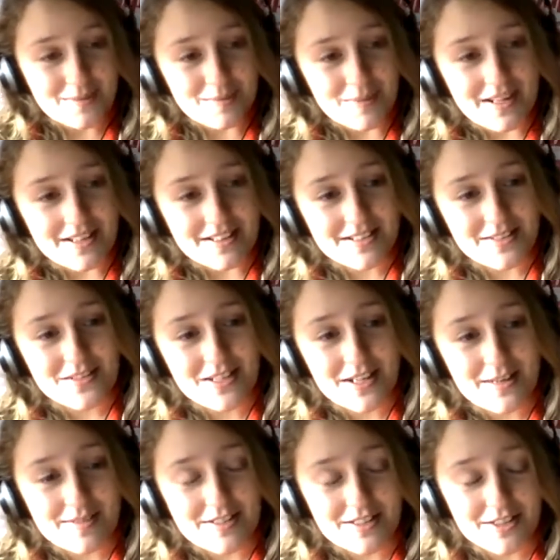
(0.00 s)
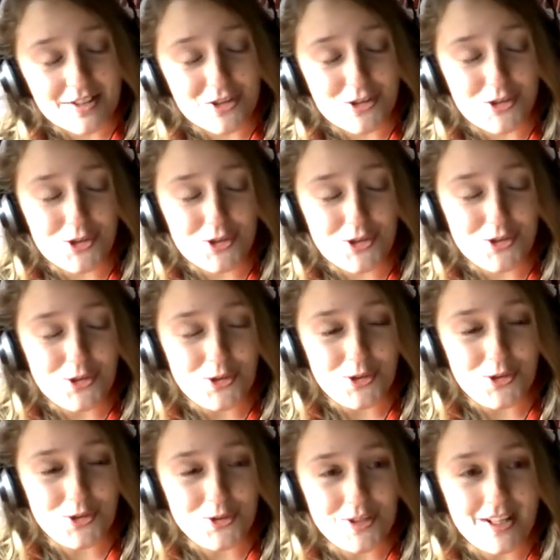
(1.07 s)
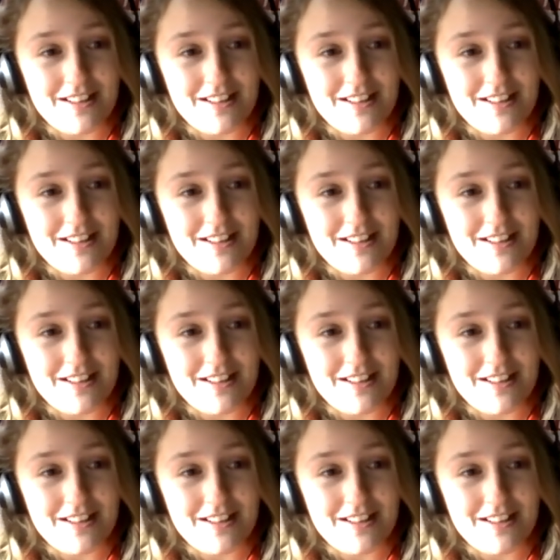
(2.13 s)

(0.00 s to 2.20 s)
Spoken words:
but at the same time, it's like shh,